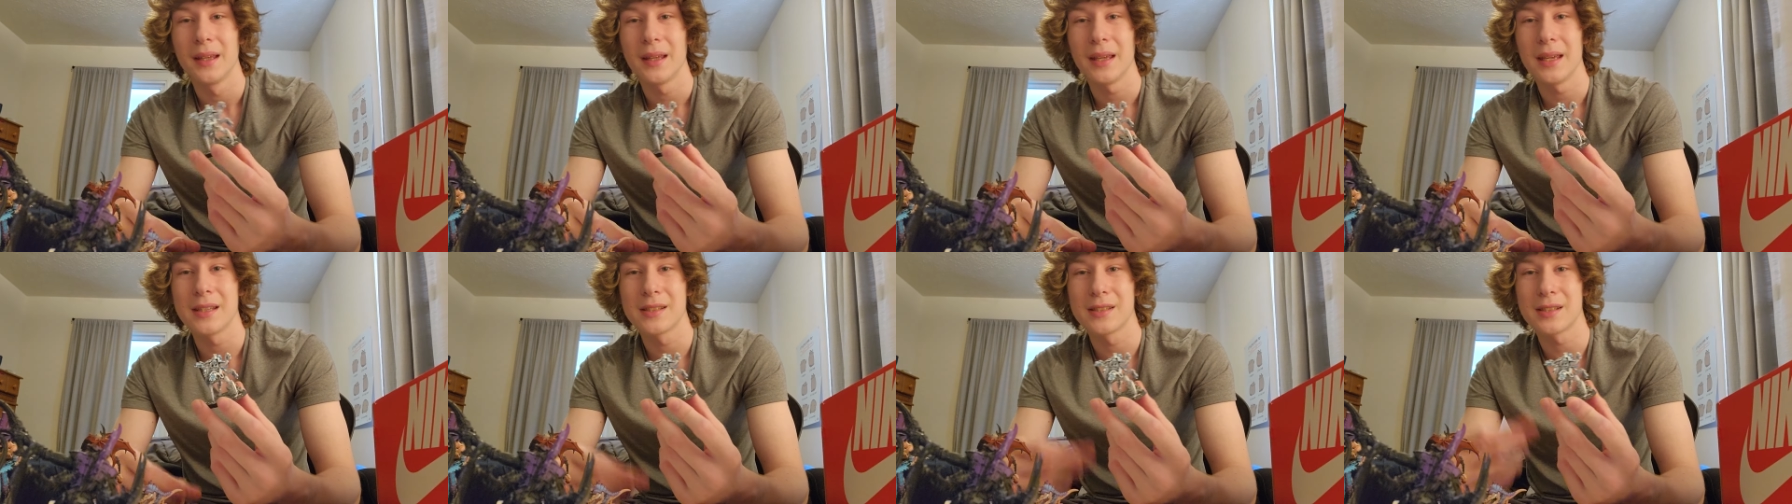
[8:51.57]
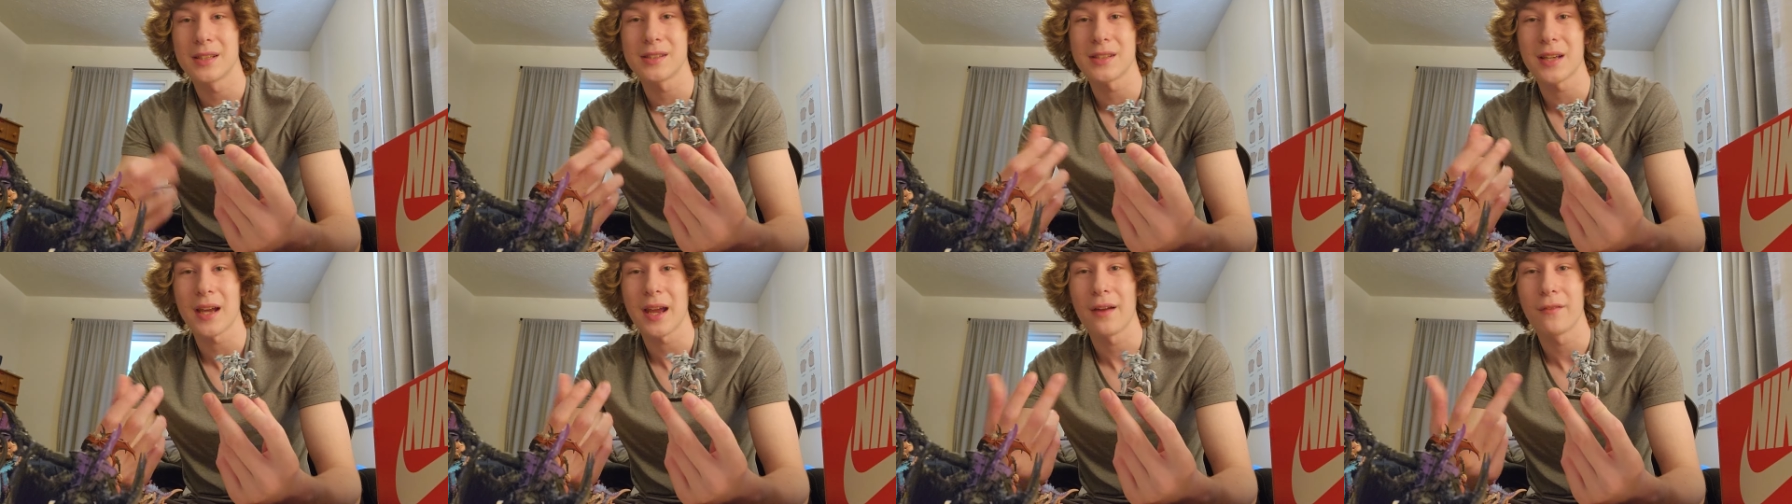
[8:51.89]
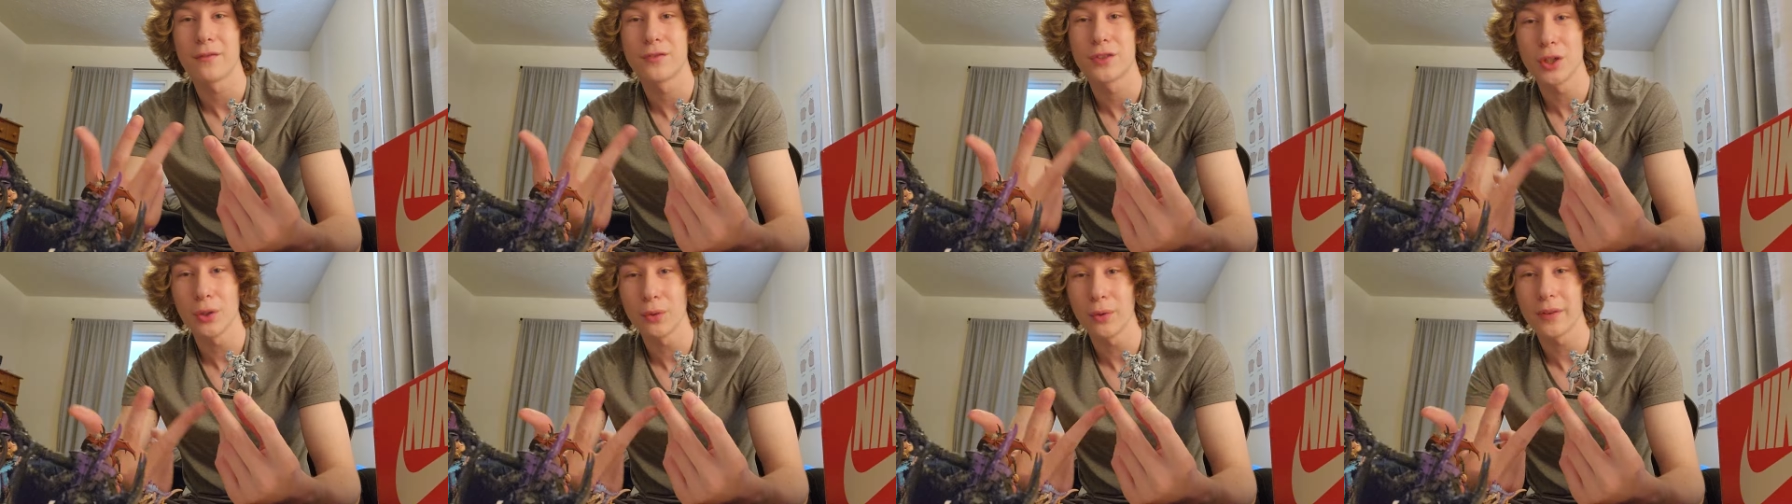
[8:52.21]
is since I
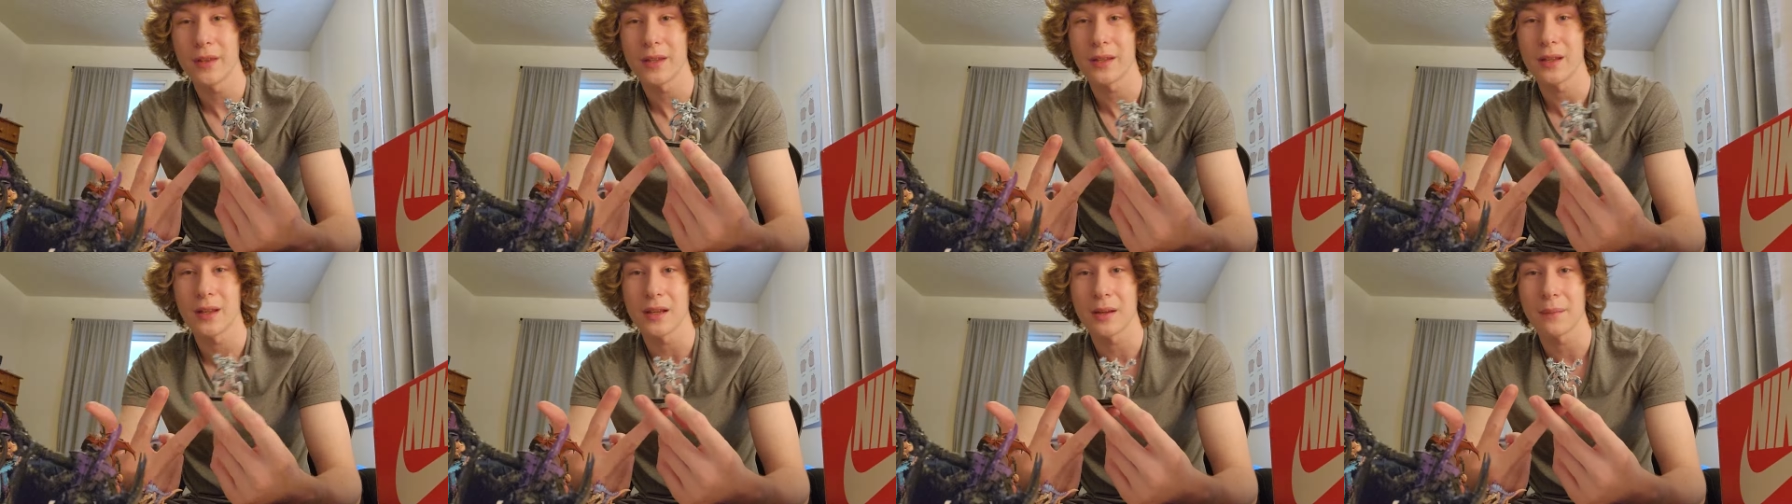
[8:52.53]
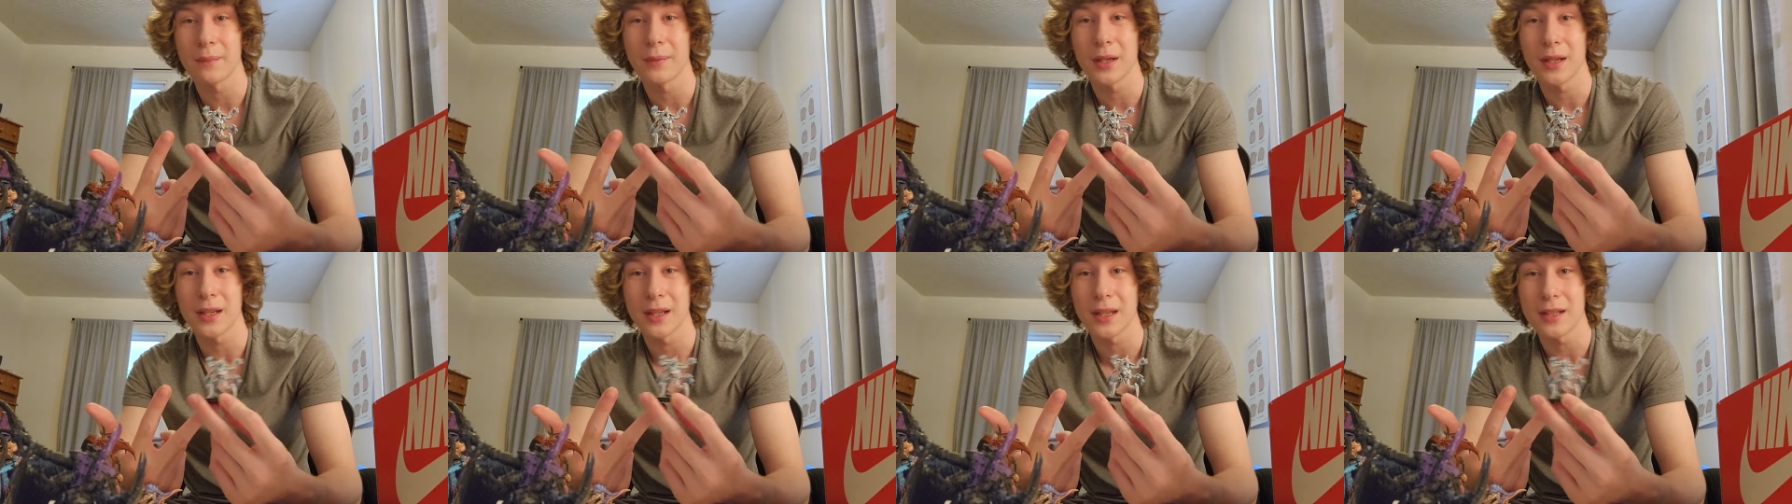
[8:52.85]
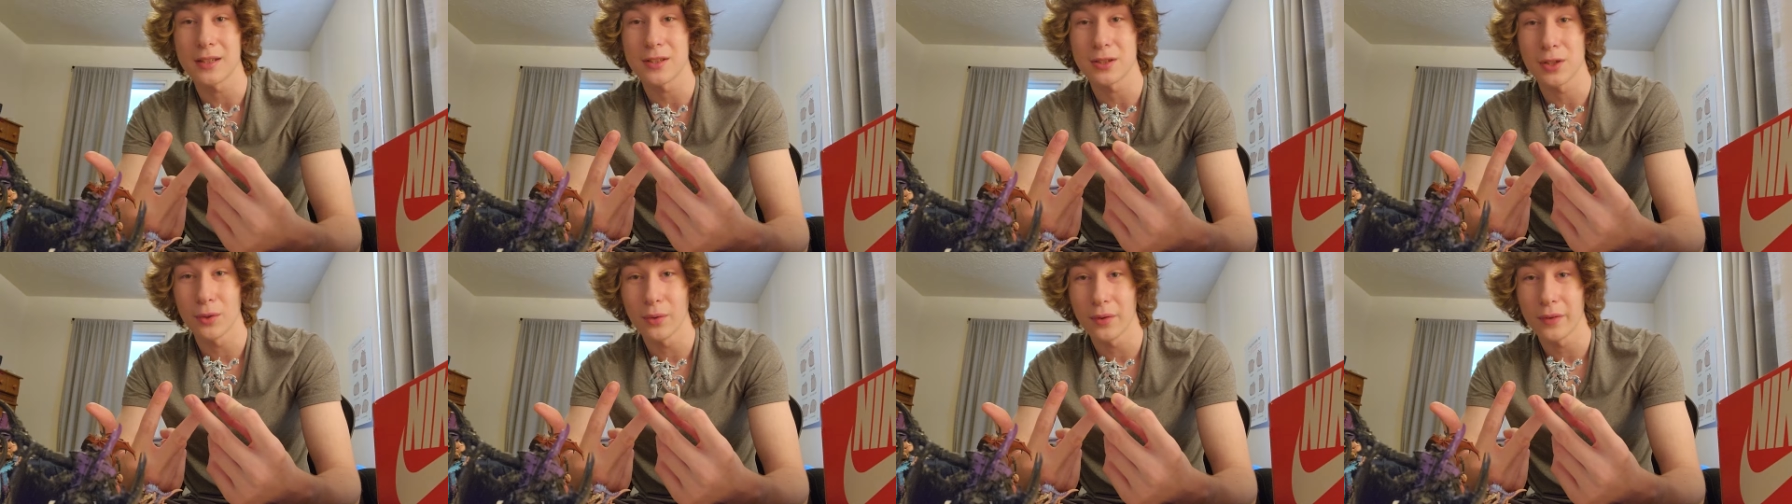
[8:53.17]
have 2 of the, I'm going to
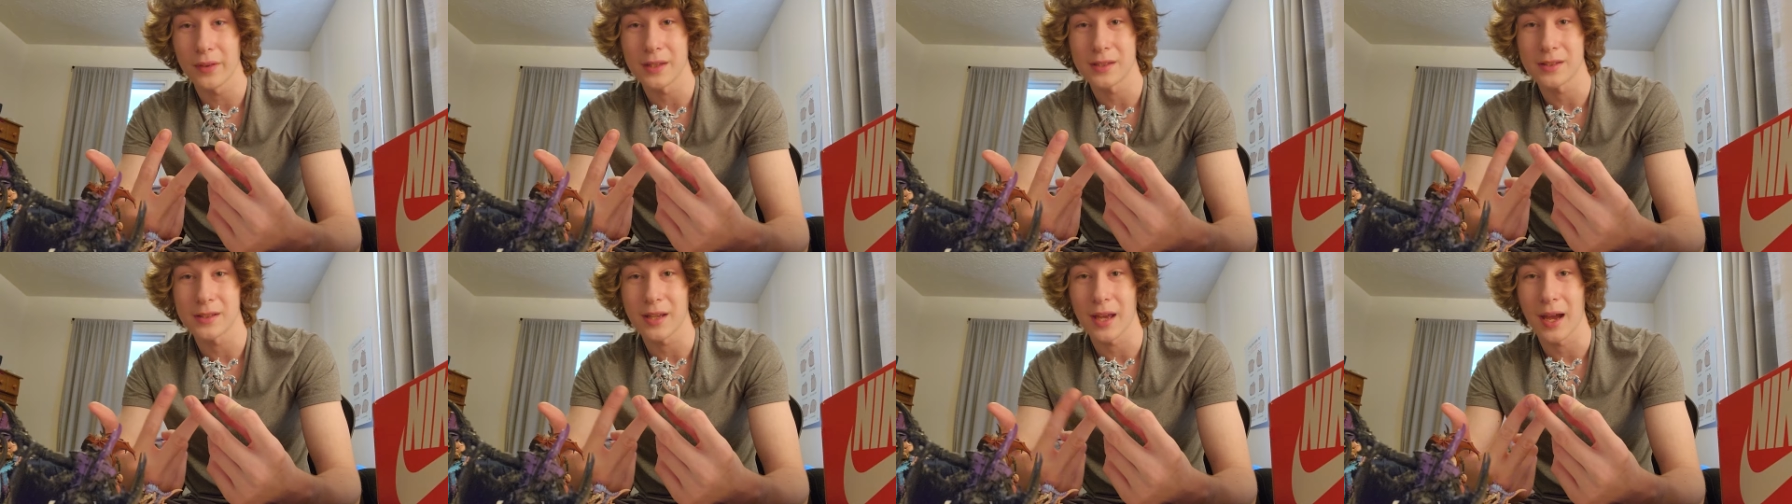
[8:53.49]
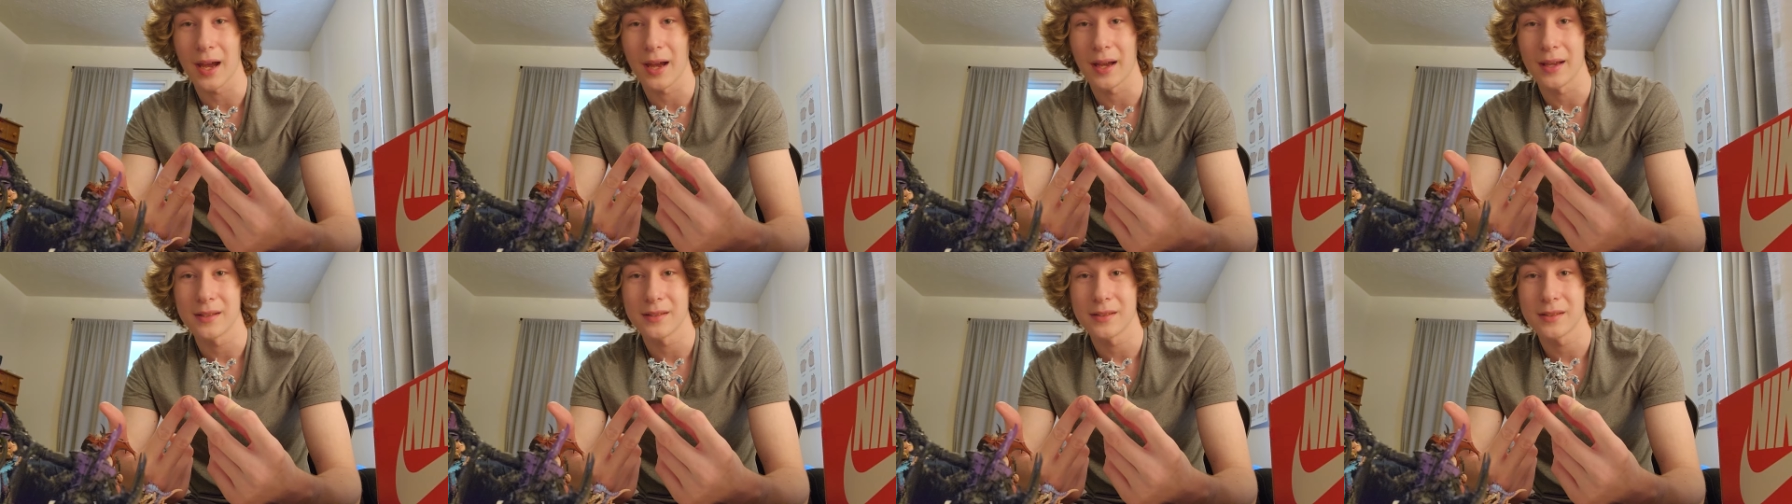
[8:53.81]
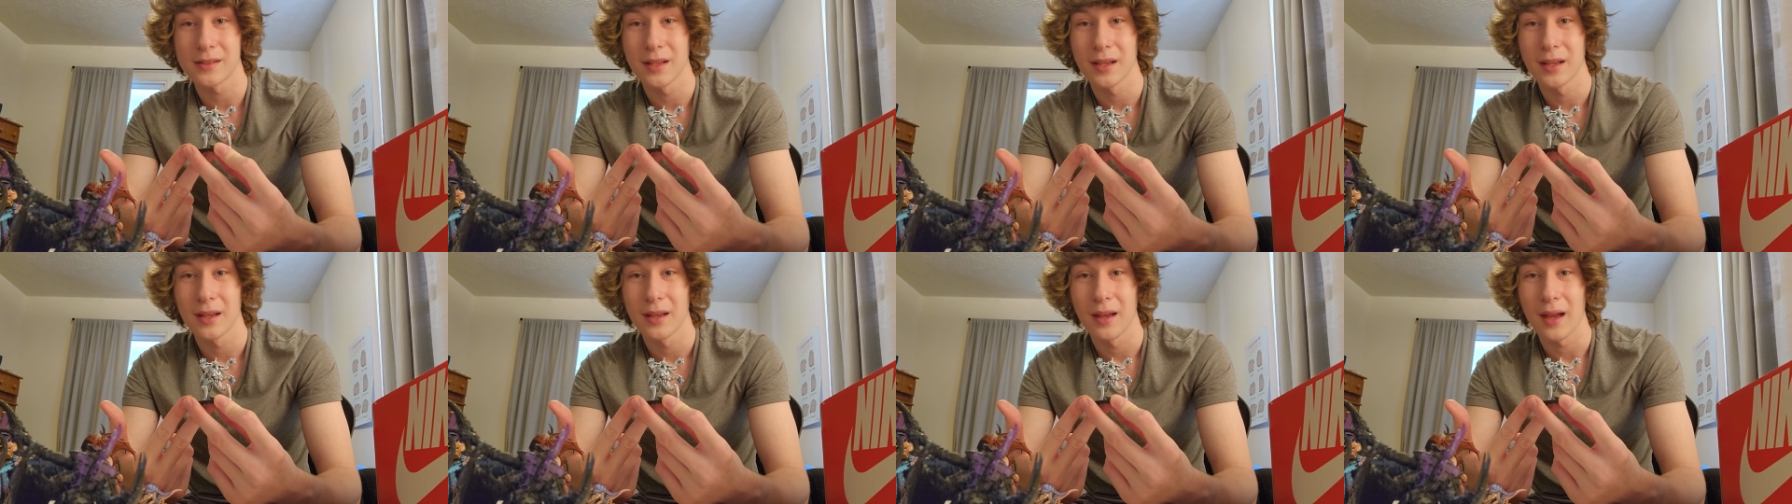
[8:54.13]
get 2 of these
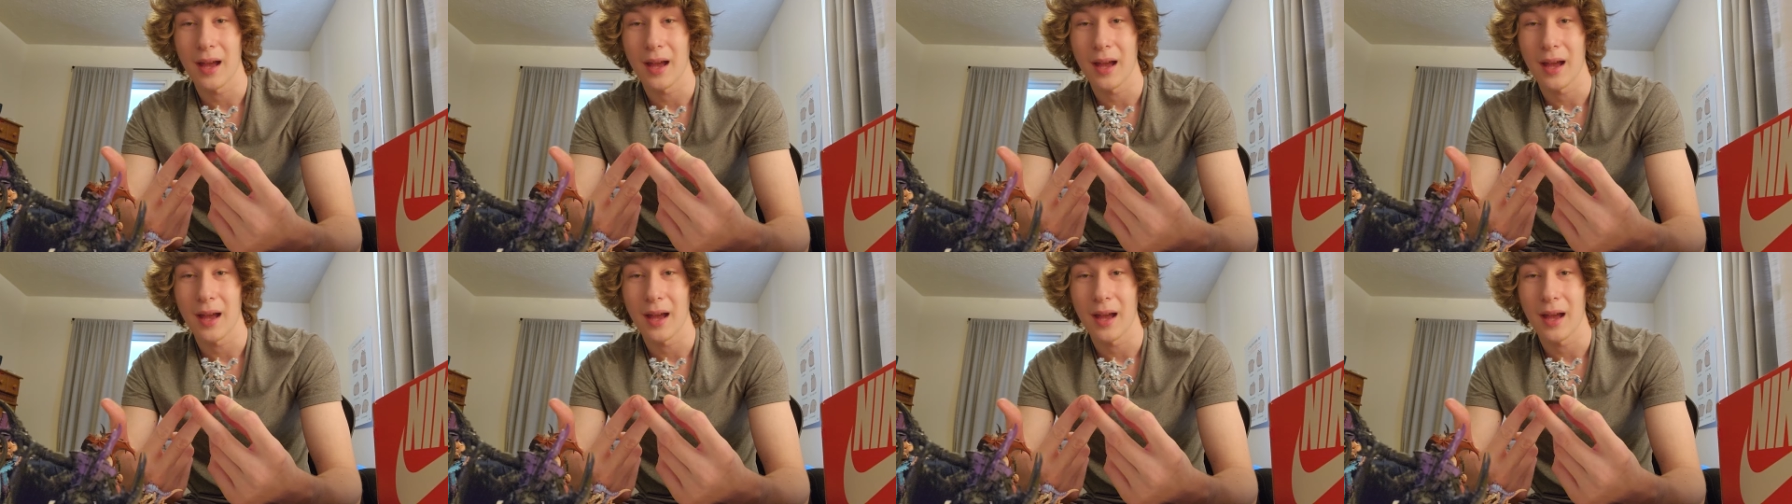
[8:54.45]
guys,